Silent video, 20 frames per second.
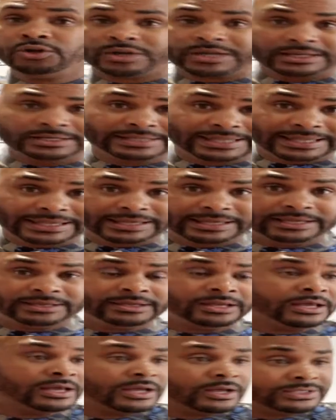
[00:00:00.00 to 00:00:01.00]
you can
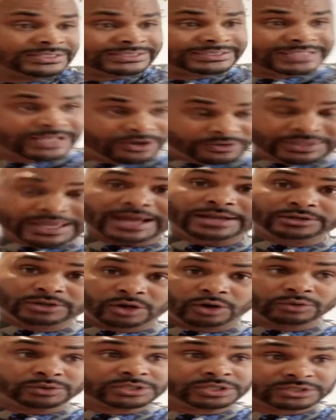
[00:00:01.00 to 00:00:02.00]
then sell that
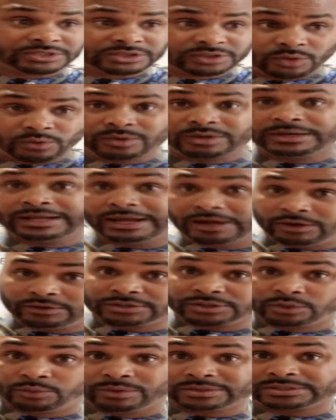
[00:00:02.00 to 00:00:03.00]
note to someone
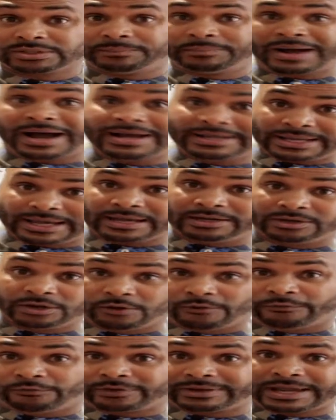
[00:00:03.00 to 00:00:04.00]
else who wants to buy that
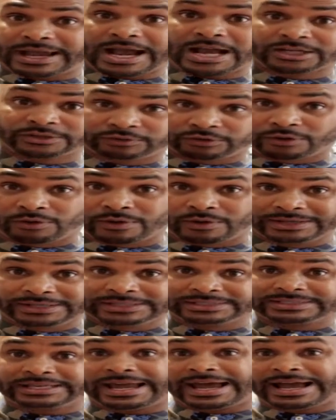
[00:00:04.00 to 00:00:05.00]
note for cash flow and
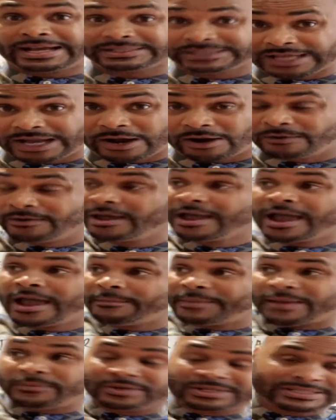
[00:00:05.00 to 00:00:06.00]
just cash out.
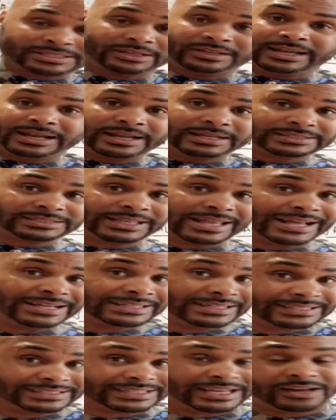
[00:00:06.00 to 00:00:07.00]
And maybe you sell it at a
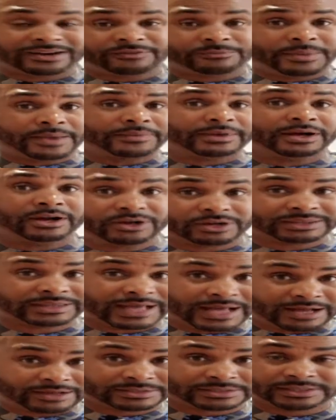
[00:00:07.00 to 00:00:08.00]
slight discount of maybe
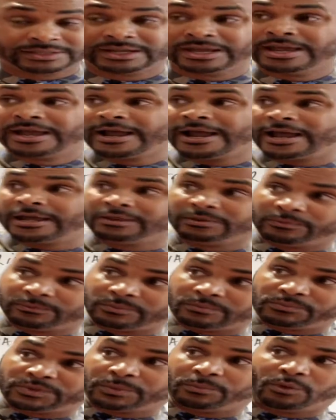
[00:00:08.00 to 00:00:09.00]
$100,000,
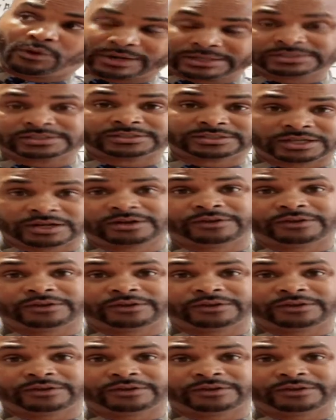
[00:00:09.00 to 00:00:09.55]
and the mortgage is